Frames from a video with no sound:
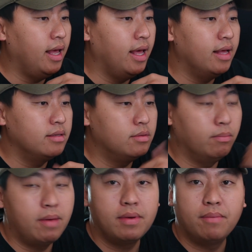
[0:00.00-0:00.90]
and
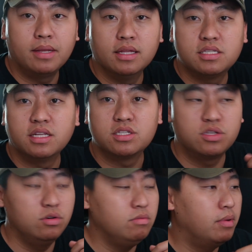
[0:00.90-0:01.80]
maybe I'll be listing it
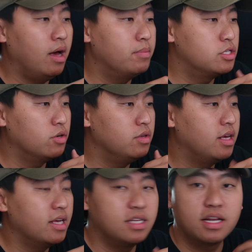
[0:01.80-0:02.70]
soon, but I'll be showing
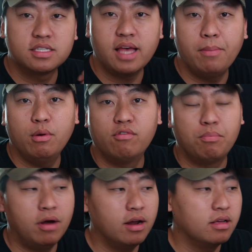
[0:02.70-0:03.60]
you guys an example of
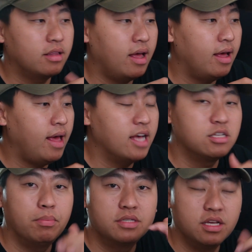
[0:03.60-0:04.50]
a product that
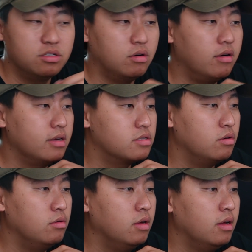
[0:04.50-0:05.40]
has a potential, right? So